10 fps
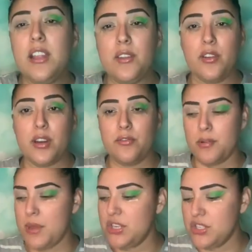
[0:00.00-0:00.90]
leave her
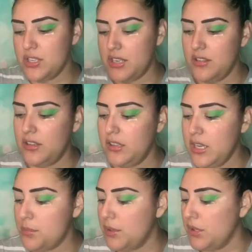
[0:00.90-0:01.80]
information in the
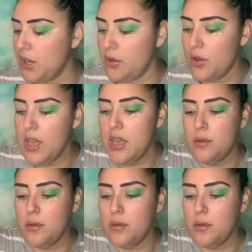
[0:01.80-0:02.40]
link below.